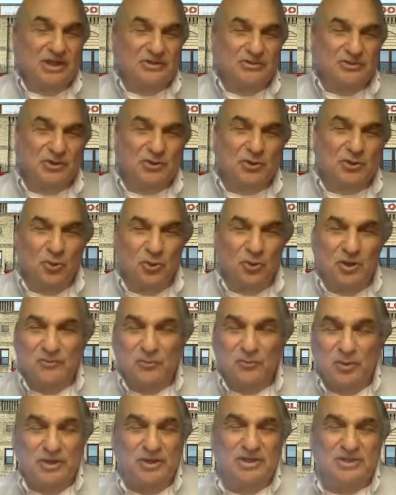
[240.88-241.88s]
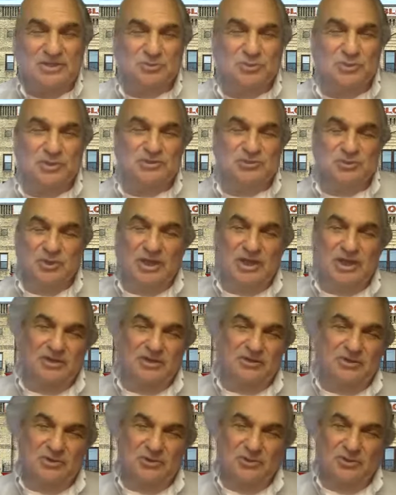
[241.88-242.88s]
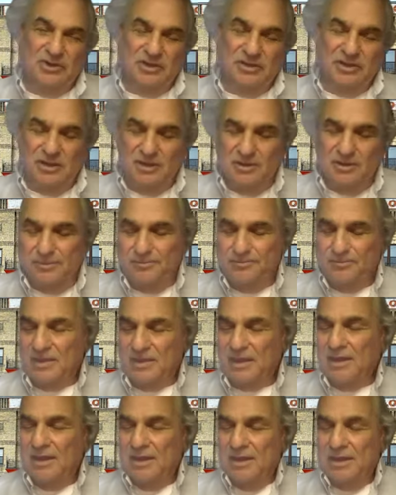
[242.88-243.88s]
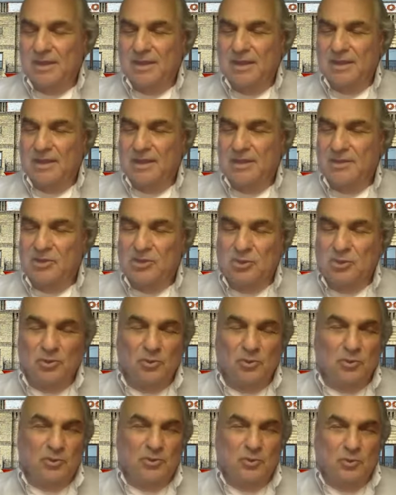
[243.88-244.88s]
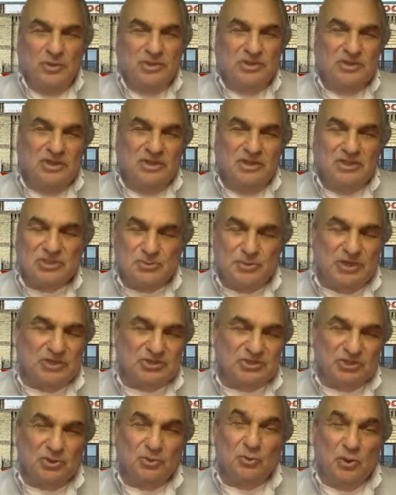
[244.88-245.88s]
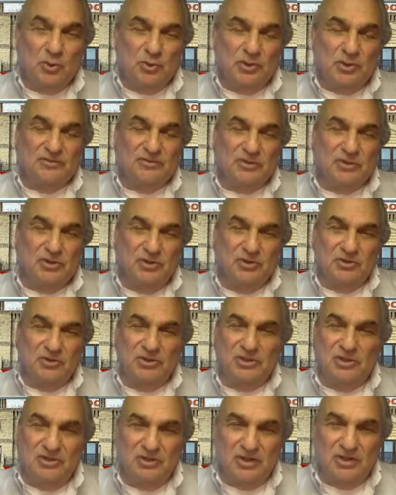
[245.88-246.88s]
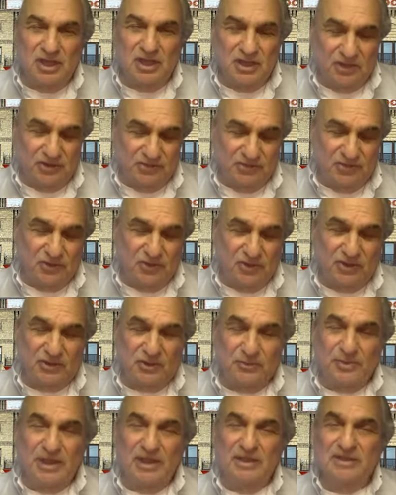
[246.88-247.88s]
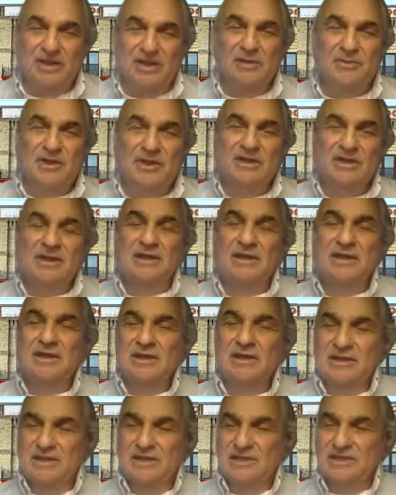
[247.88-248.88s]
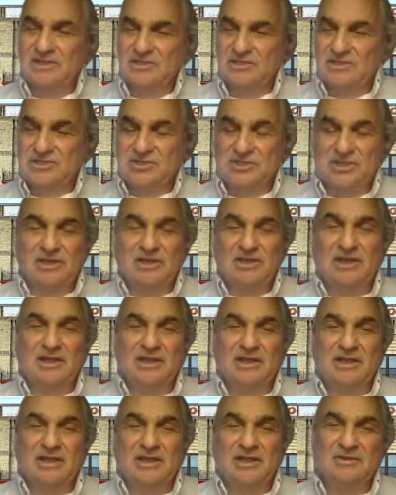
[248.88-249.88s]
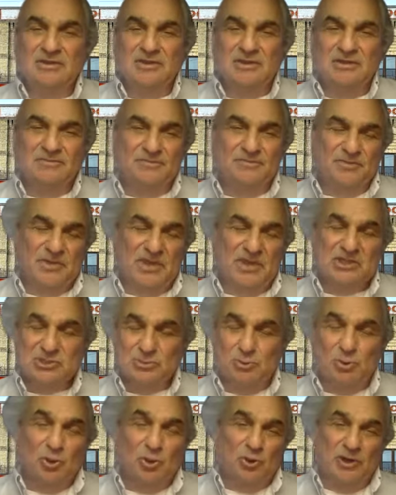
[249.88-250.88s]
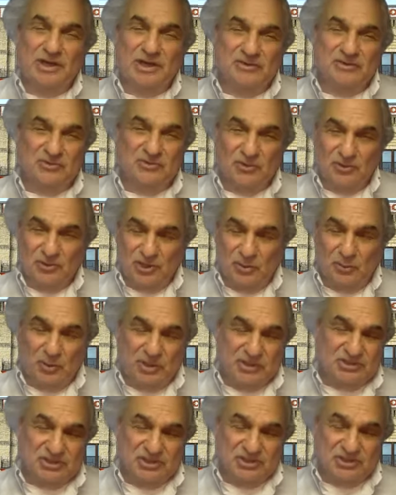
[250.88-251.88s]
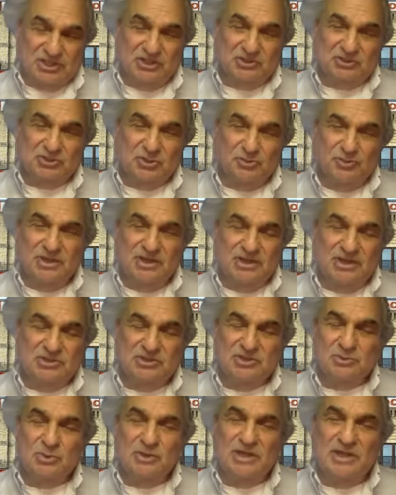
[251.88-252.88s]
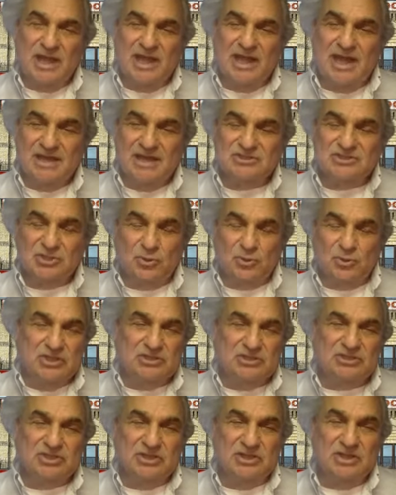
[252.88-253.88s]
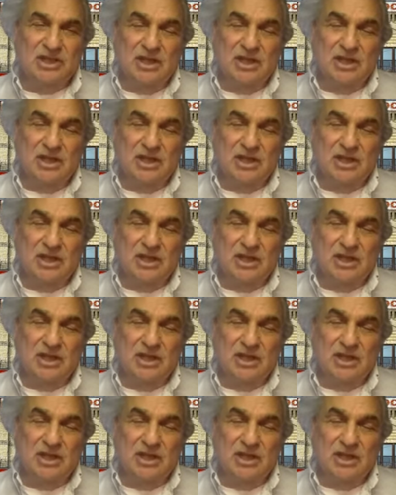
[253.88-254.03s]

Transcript: at the core of what it is we try to do. And we especially what we've learned during the pandemic is in exploring internally what does essential mean. Is we ask the question,